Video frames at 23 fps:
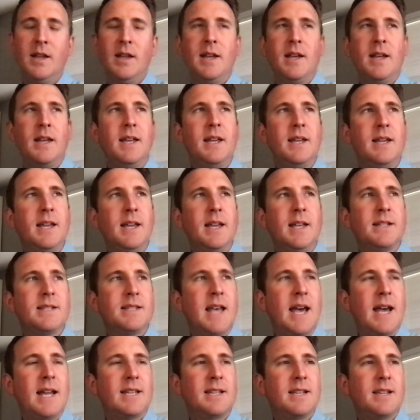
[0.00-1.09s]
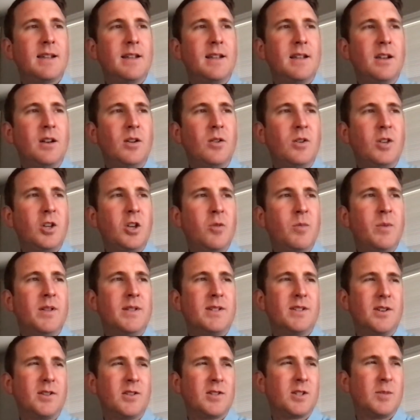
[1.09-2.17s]
is that
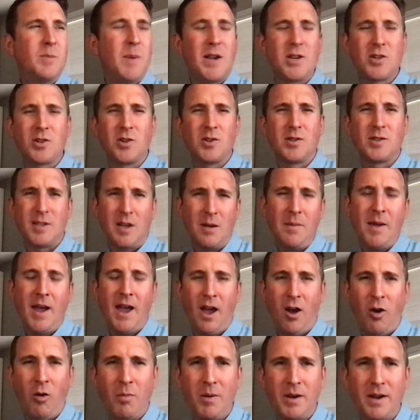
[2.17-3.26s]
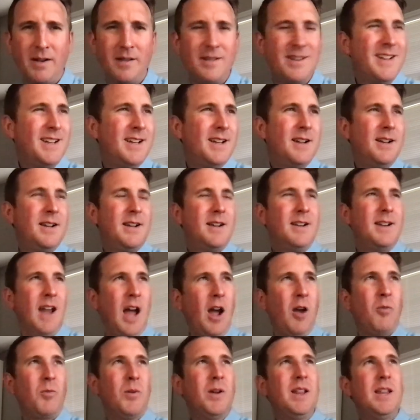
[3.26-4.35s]
humans are special somehow, but
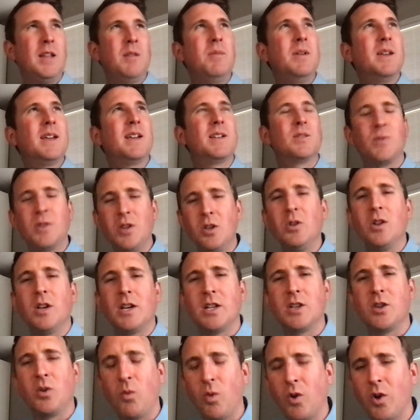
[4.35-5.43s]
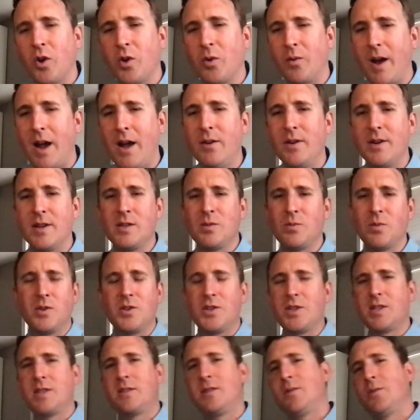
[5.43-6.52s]
not really, because when you look at the world around us, we're
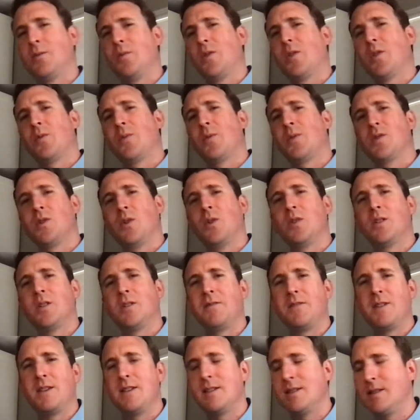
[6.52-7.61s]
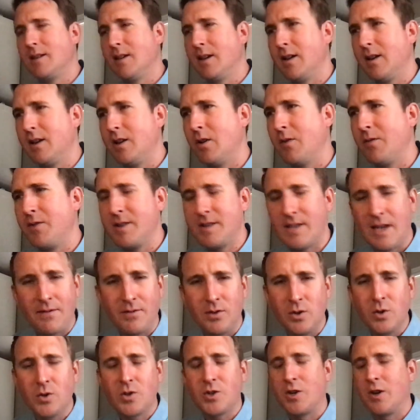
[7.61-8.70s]
the result of these this
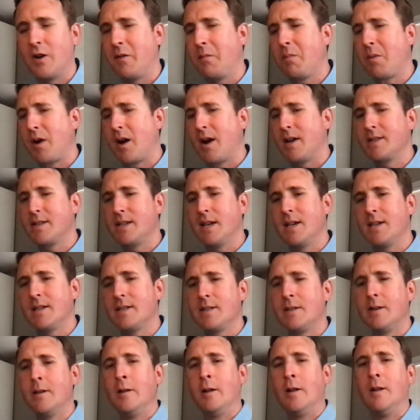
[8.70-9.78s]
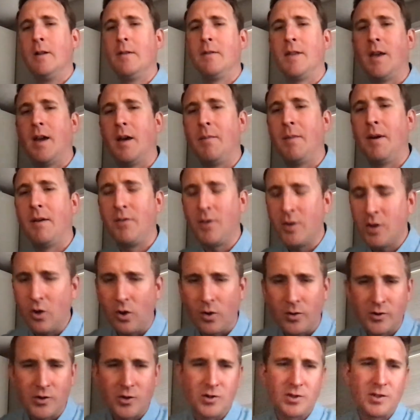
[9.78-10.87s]
evolutionary process. Every
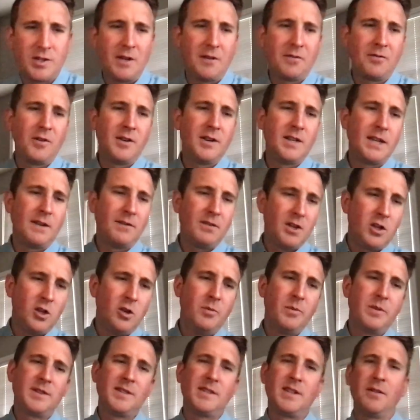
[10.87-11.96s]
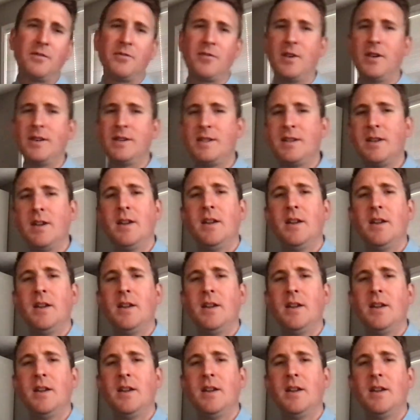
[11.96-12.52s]
culture is different, every human's different.